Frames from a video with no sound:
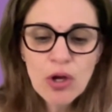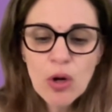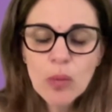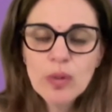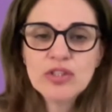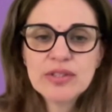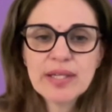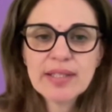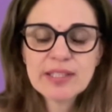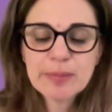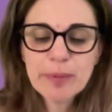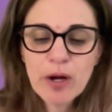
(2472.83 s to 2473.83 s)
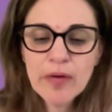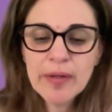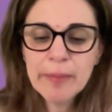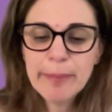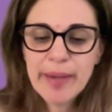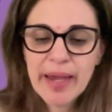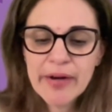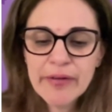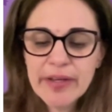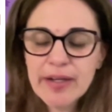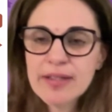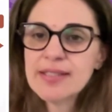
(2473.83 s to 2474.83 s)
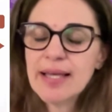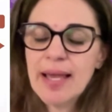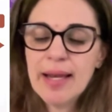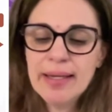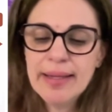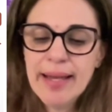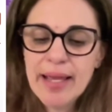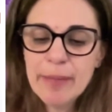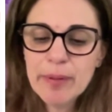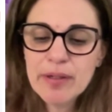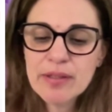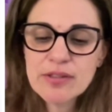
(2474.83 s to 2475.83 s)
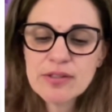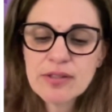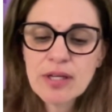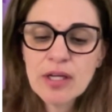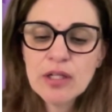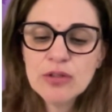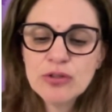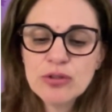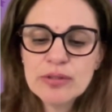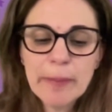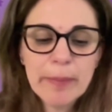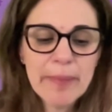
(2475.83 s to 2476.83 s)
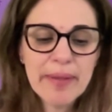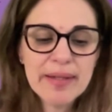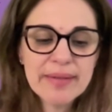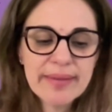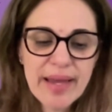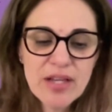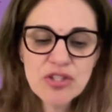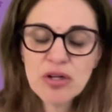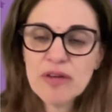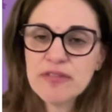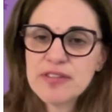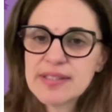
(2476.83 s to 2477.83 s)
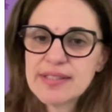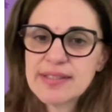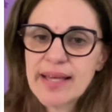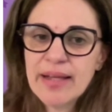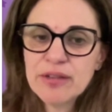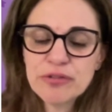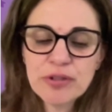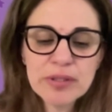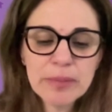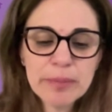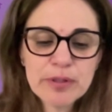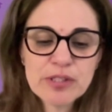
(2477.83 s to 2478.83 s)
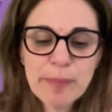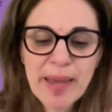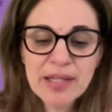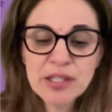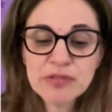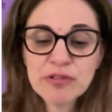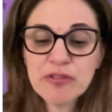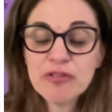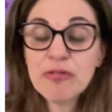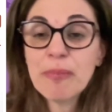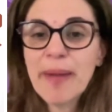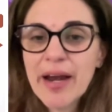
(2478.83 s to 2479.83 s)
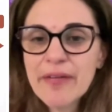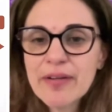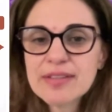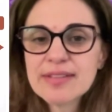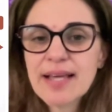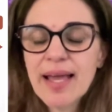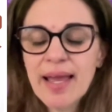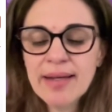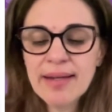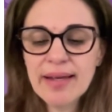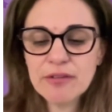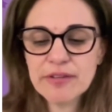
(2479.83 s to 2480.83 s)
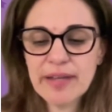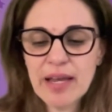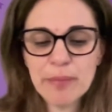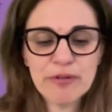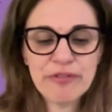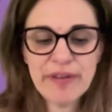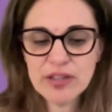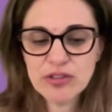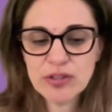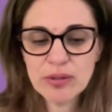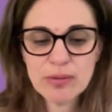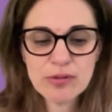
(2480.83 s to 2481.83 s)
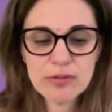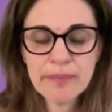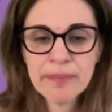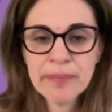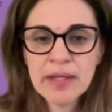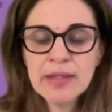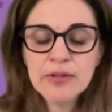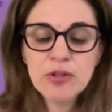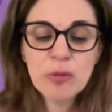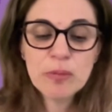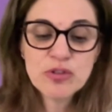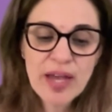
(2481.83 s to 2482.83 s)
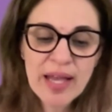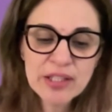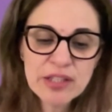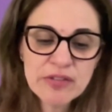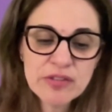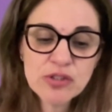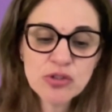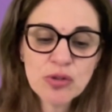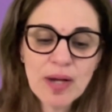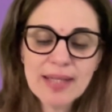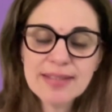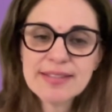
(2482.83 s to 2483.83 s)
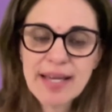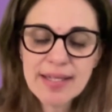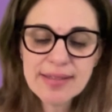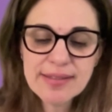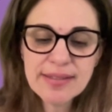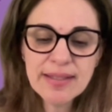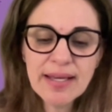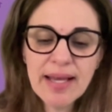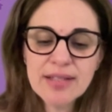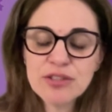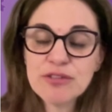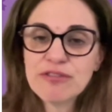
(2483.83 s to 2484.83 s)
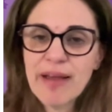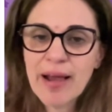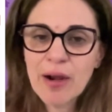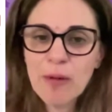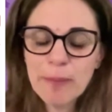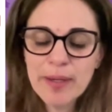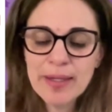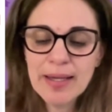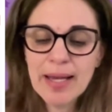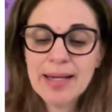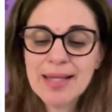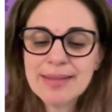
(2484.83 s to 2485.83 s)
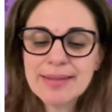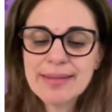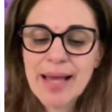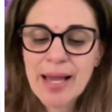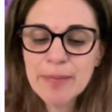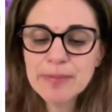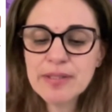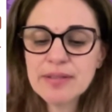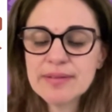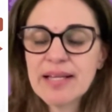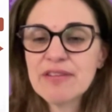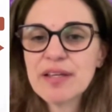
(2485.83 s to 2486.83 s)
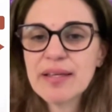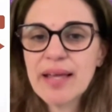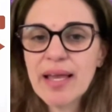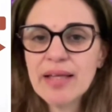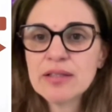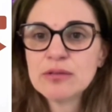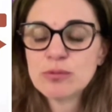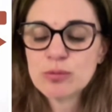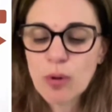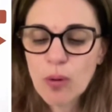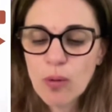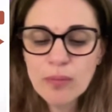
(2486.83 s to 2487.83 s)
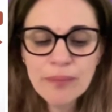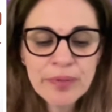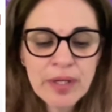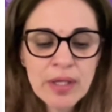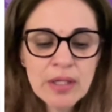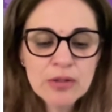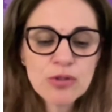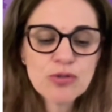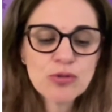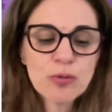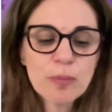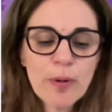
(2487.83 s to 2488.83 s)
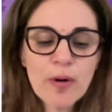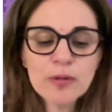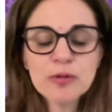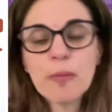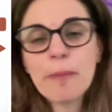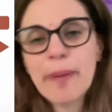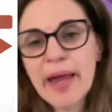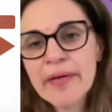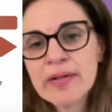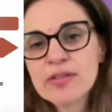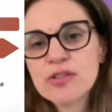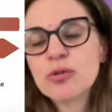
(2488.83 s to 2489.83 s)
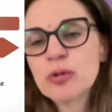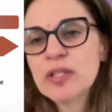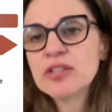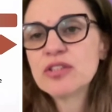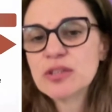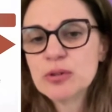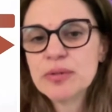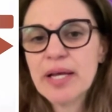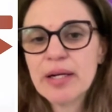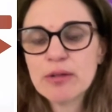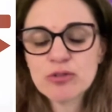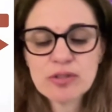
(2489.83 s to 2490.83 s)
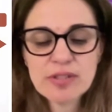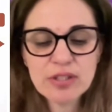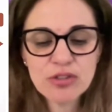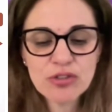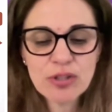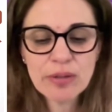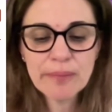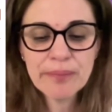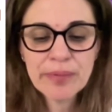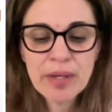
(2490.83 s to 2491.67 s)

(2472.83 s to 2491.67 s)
which is exploring barriers and enablers to the implementation of CSENT from the perspective of parents and healthcare professionals. The objective is to assessing and developing an adapted navigator role to support parents during this neonatal transition.